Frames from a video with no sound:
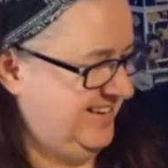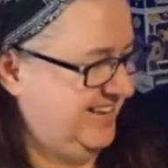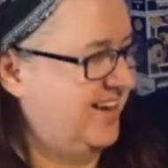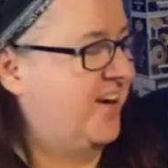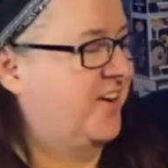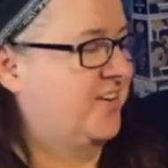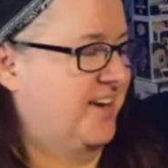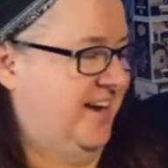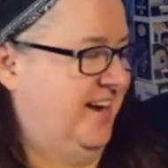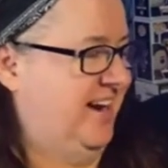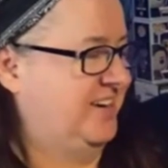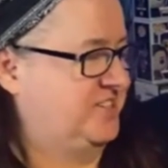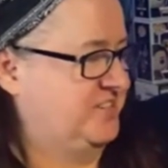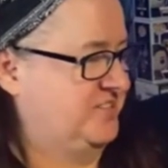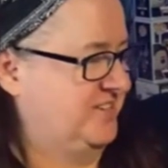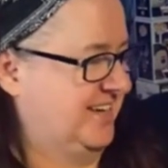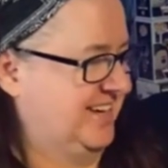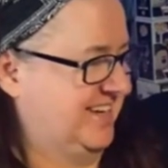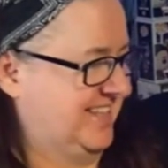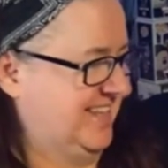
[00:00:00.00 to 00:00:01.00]
Okay, I do
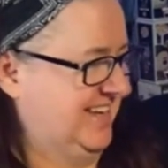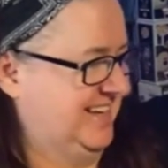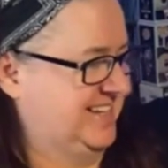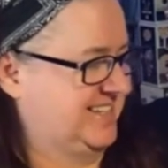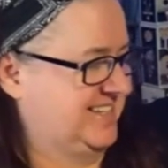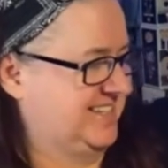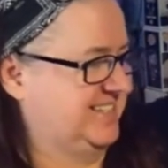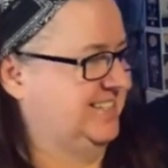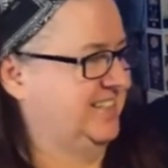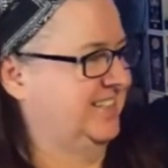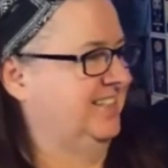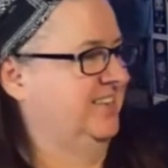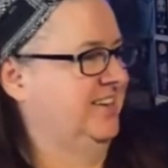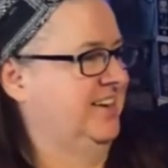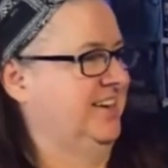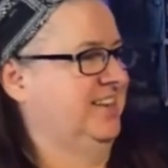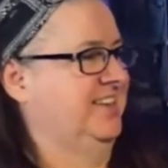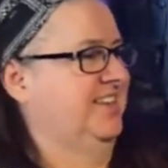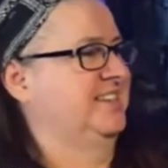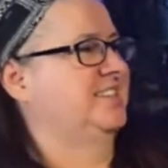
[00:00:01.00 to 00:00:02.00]
like this. Look
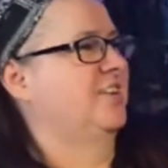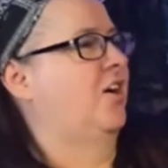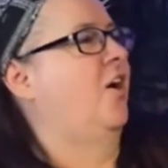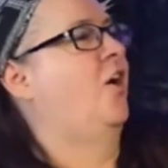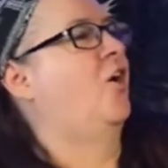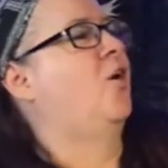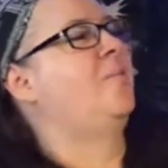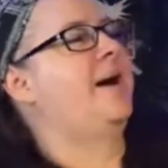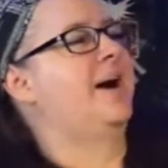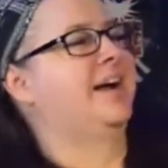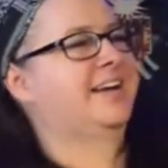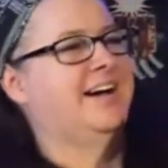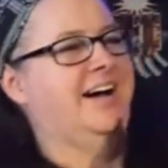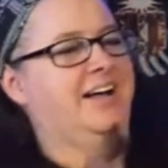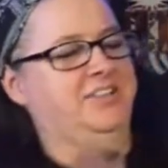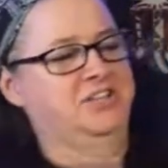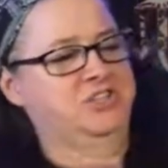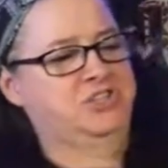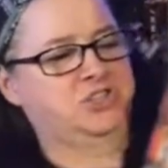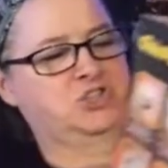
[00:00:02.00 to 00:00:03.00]
at this. Oh my god,
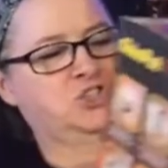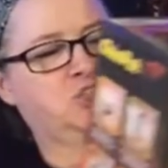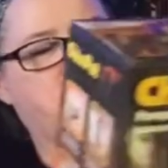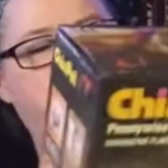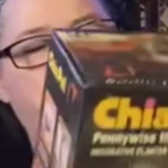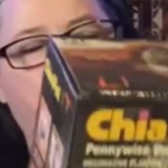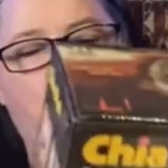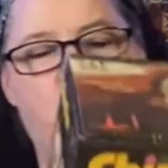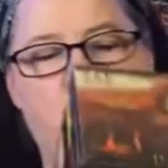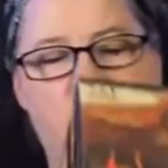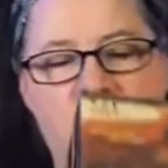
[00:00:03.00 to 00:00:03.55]
this is so